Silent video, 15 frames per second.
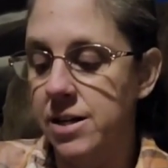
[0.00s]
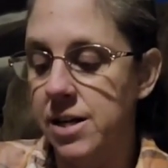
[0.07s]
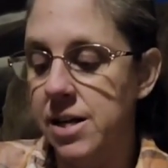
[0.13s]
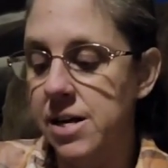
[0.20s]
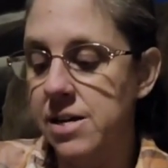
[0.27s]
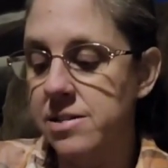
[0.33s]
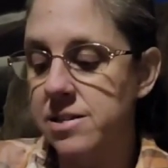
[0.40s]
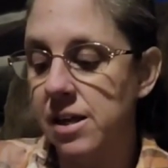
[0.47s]

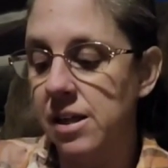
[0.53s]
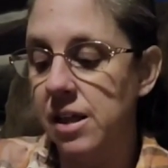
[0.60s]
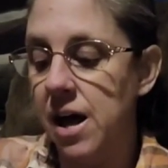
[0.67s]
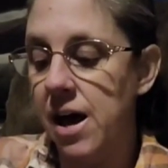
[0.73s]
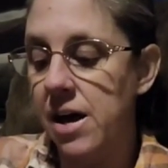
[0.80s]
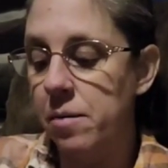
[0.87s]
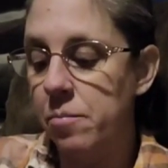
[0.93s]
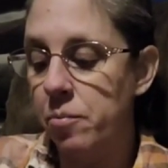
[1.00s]
It is the
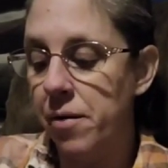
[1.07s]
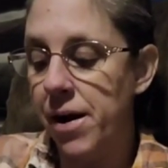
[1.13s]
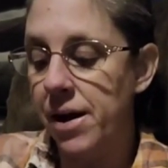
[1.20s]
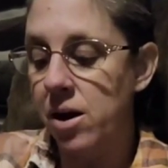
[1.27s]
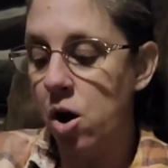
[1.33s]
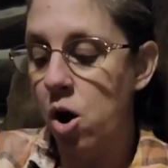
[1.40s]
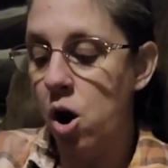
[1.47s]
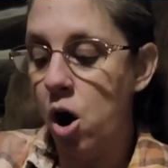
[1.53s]
Lion Brand
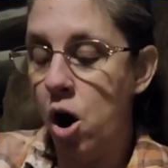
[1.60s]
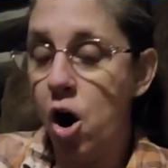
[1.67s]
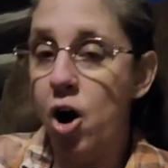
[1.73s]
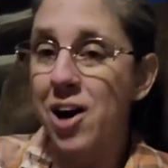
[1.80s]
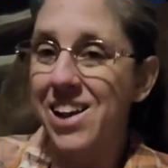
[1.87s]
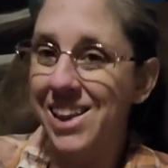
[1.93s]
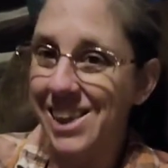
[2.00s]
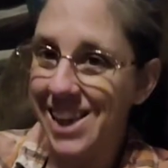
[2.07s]

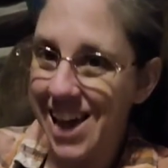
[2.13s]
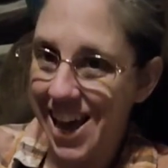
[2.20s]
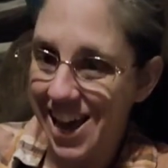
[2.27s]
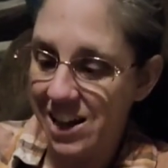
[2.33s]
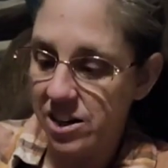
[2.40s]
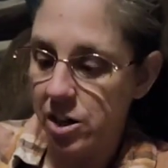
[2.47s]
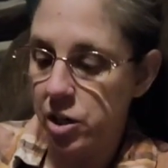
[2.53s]
Heartland